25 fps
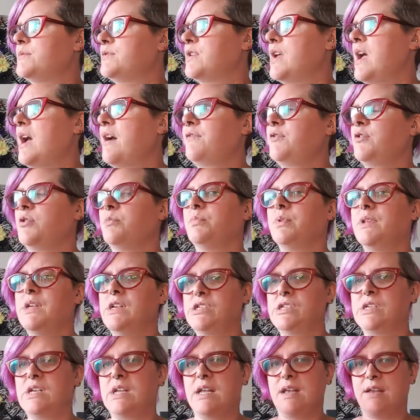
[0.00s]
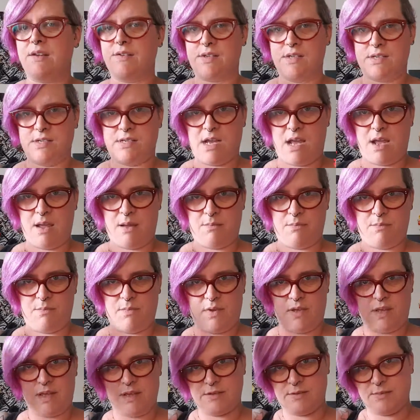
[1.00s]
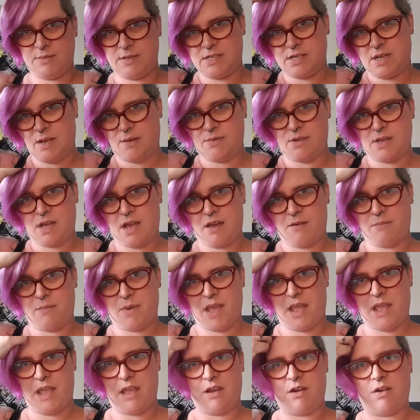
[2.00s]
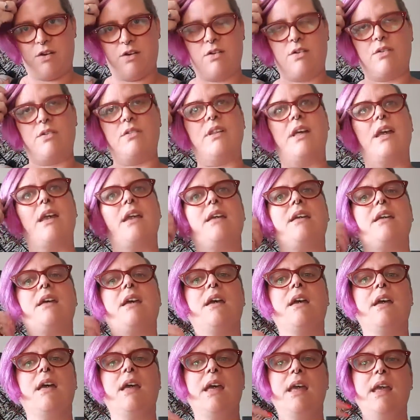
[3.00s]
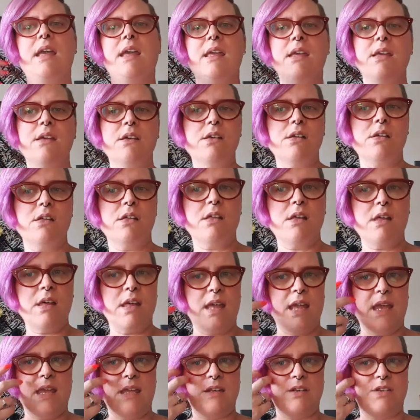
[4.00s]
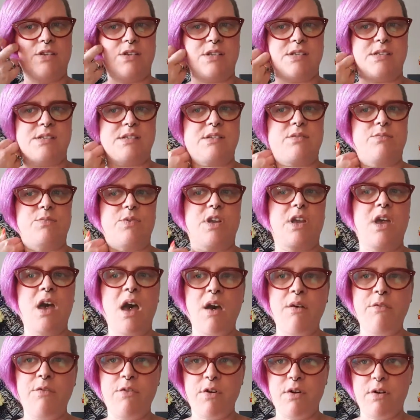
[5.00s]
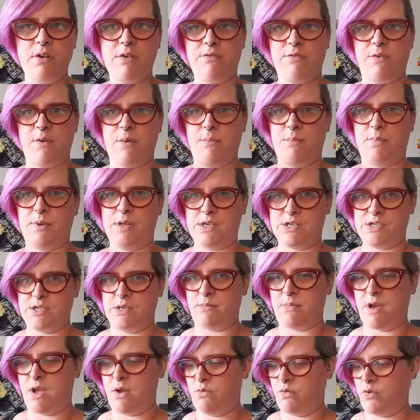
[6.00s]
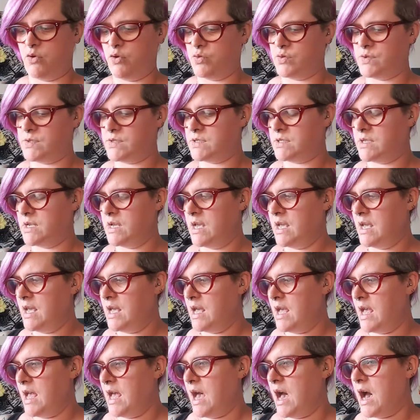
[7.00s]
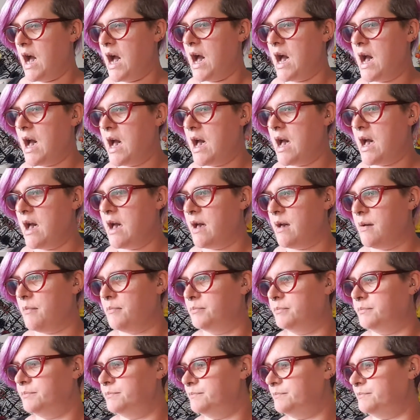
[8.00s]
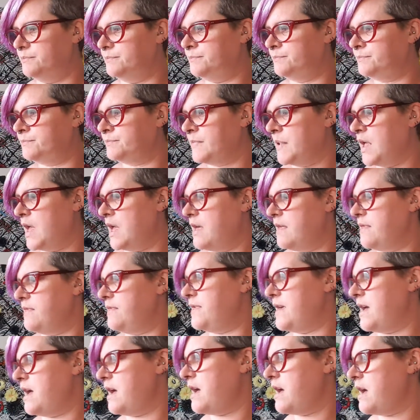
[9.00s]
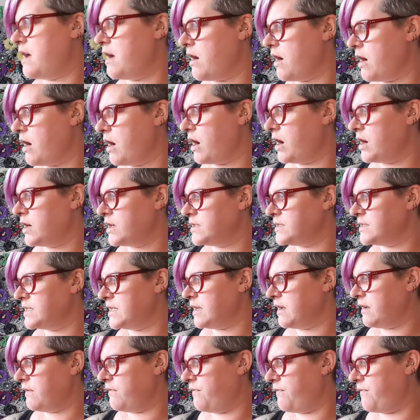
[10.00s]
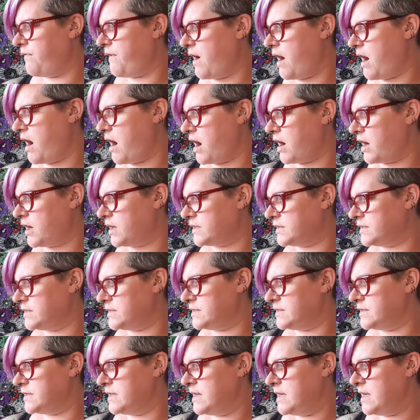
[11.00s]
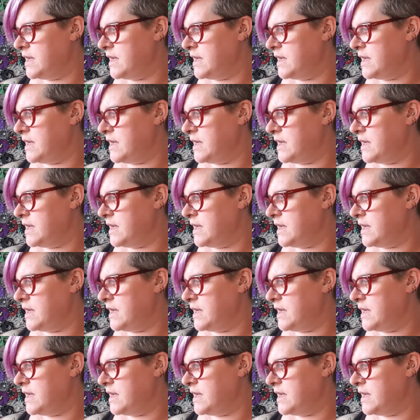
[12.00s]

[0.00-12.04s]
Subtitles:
after bleaching. It gives me time to have my hair like heal and just recover from bleaching my roots. The Arctic Fox